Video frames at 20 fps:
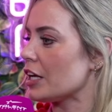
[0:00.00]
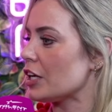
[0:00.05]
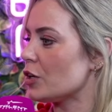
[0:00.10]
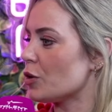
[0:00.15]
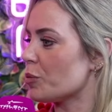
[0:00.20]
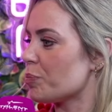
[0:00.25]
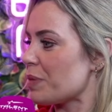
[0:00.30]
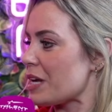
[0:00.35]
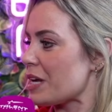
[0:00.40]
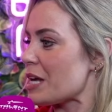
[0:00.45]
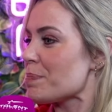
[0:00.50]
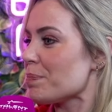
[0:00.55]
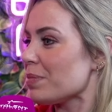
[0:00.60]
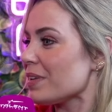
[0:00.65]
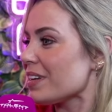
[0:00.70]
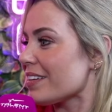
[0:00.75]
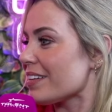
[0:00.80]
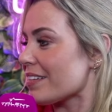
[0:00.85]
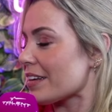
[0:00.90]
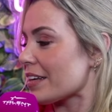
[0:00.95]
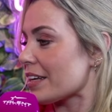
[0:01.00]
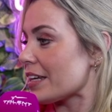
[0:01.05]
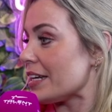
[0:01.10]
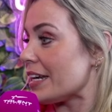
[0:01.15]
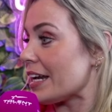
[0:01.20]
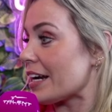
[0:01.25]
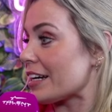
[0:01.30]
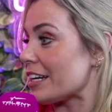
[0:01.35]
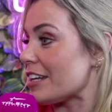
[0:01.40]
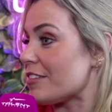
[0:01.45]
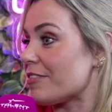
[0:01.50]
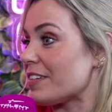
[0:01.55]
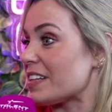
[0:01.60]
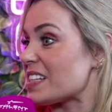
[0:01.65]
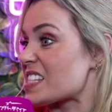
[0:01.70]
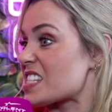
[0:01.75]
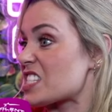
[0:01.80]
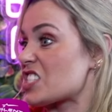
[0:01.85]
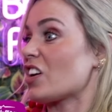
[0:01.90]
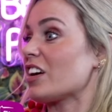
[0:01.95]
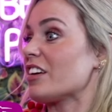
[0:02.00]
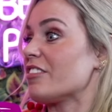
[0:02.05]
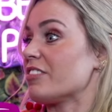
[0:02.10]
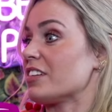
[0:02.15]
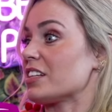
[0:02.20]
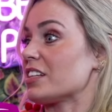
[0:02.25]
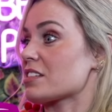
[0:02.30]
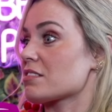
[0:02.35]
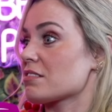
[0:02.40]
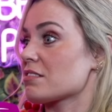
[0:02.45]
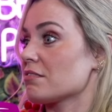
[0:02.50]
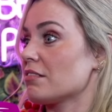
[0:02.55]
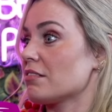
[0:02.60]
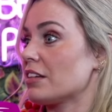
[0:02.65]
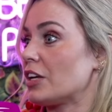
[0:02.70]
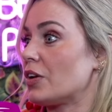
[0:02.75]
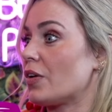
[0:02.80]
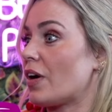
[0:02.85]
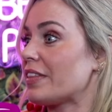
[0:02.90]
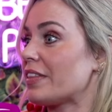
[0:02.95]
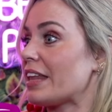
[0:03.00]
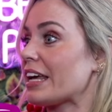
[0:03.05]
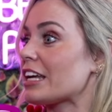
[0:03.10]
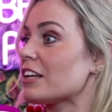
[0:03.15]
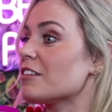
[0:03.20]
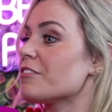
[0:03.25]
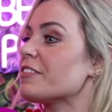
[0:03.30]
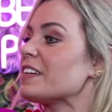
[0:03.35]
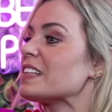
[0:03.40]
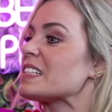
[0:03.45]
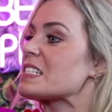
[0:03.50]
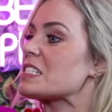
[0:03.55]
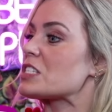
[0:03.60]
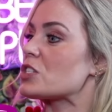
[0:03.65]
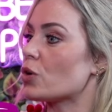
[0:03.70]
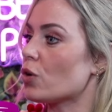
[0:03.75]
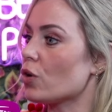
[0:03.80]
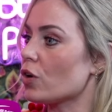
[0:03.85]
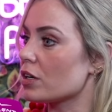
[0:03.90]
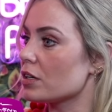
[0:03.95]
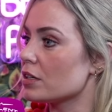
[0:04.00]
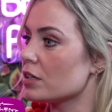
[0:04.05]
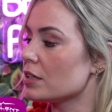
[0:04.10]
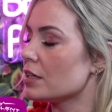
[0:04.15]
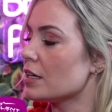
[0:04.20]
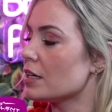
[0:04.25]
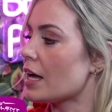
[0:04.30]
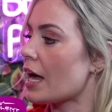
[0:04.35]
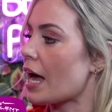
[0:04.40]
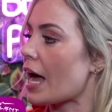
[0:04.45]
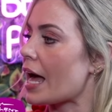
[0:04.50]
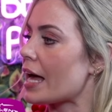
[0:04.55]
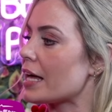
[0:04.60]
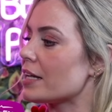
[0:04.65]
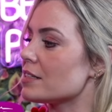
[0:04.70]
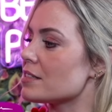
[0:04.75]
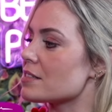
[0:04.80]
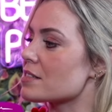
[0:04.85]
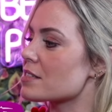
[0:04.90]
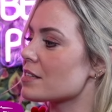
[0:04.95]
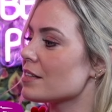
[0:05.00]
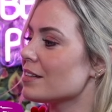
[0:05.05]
people can nearly feel stifled, and they can feel stuck and